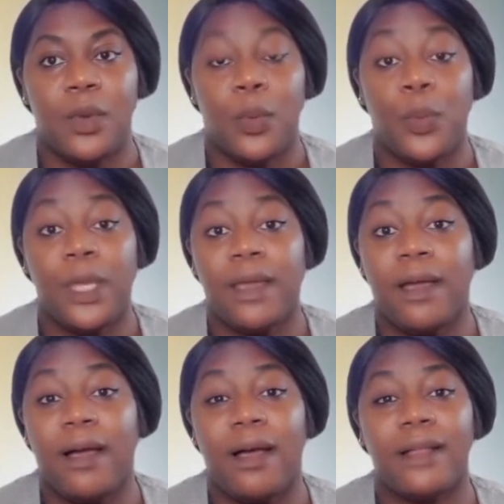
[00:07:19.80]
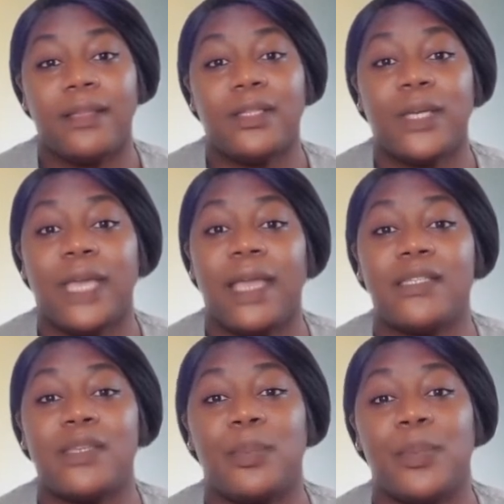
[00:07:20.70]
We are looking
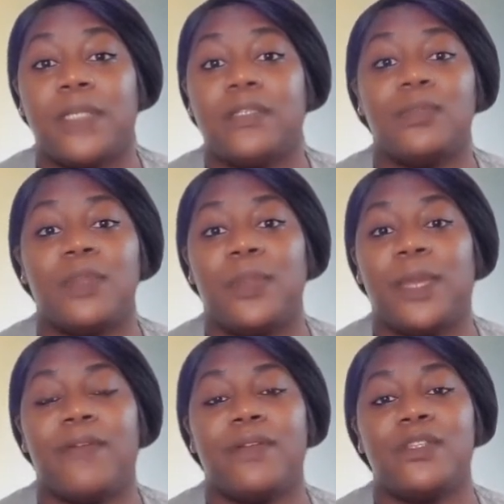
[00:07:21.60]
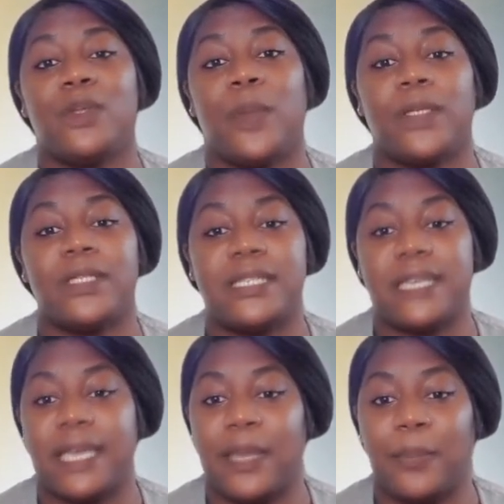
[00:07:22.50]
to build up the Peering Toolbox
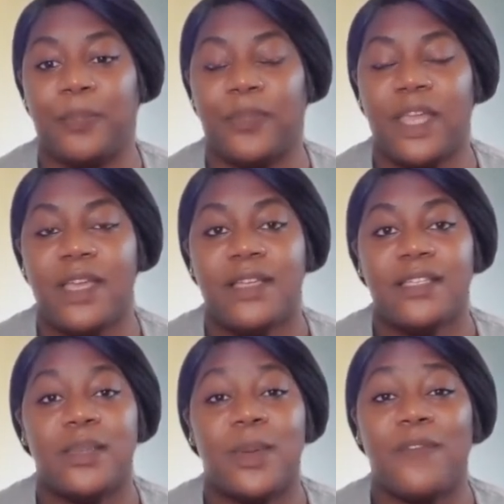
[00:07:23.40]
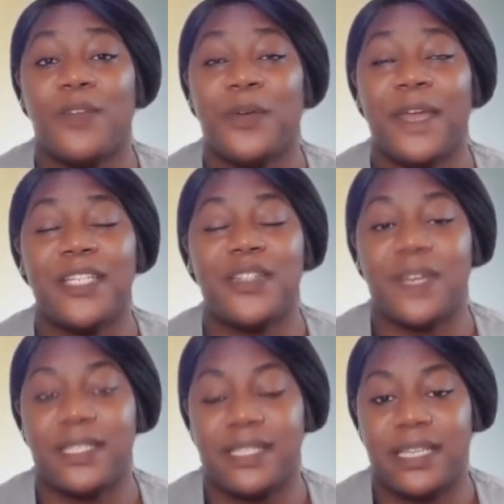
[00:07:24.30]
team. So if you're
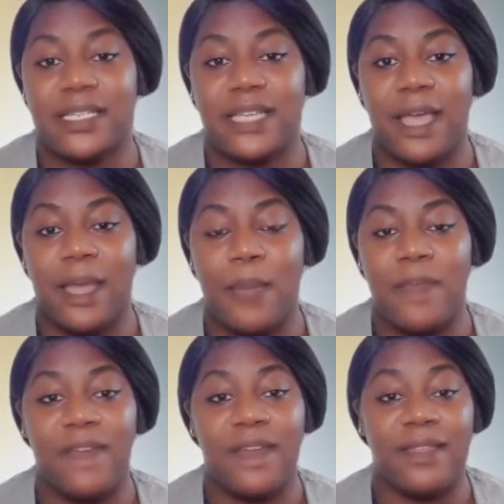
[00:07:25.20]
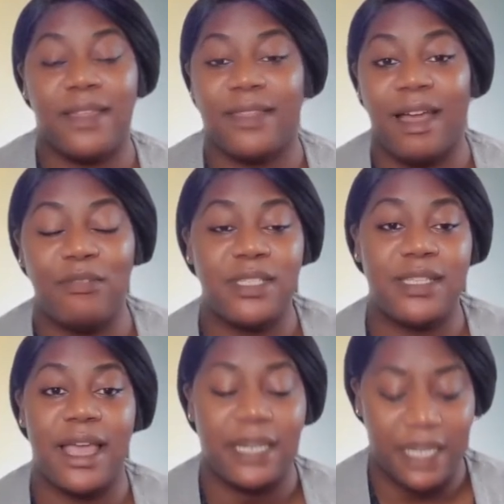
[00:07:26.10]
interested, if anything that I've
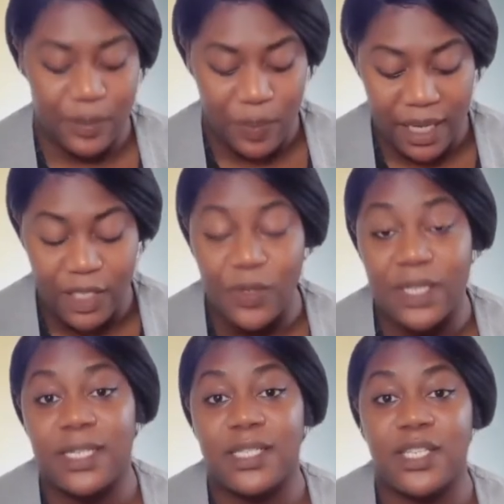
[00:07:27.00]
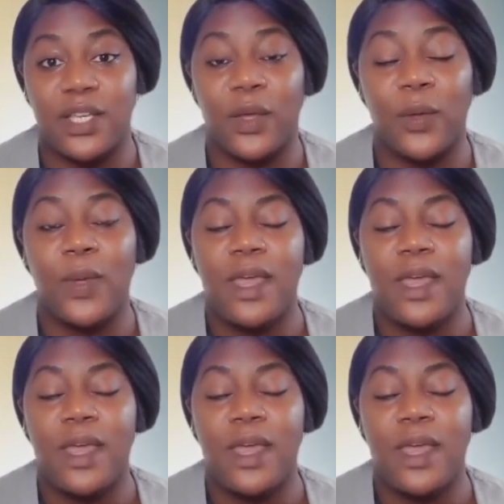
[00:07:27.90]
said has been interesting to you,